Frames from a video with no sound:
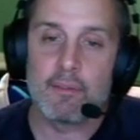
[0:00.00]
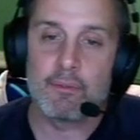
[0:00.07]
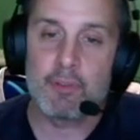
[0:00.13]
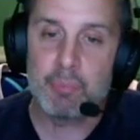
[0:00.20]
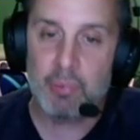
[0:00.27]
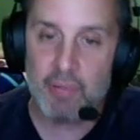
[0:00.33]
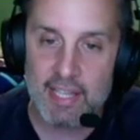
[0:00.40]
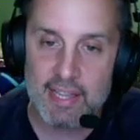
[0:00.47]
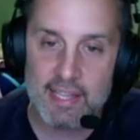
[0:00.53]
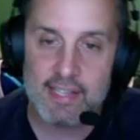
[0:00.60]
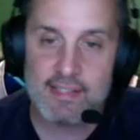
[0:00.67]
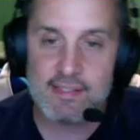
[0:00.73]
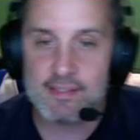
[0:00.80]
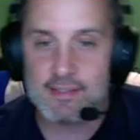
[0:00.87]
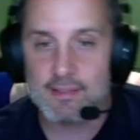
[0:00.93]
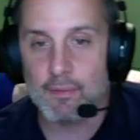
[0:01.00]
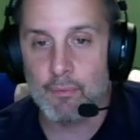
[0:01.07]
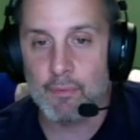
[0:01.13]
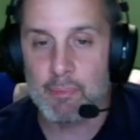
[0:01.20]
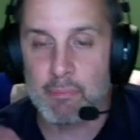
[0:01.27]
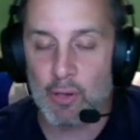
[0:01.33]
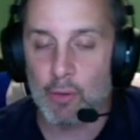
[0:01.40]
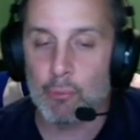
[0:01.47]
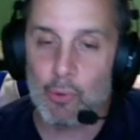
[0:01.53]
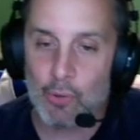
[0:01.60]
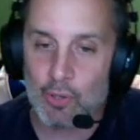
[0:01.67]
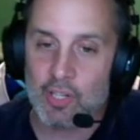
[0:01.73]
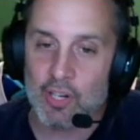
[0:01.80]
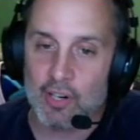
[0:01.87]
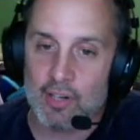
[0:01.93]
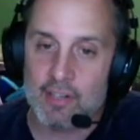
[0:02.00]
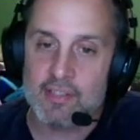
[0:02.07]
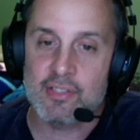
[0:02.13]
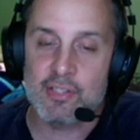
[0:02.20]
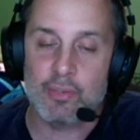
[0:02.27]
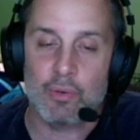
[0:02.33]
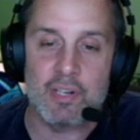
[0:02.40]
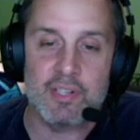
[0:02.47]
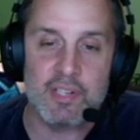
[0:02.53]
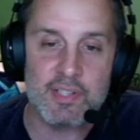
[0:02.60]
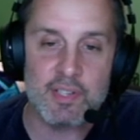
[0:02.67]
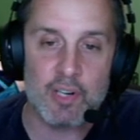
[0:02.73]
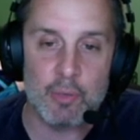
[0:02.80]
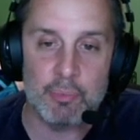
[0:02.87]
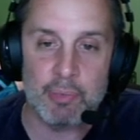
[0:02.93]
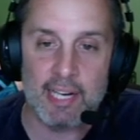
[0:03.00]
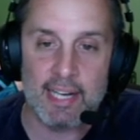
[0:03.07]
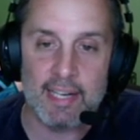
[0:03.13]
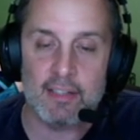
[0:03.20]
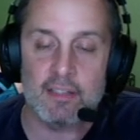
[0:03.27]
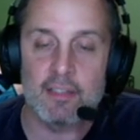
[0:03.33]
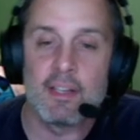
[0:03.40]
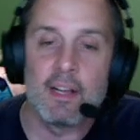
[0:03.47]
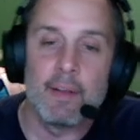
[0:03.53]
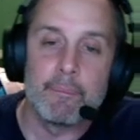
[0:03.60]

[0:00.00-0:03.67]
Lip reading: We play this, we mill more cards into our discard pile,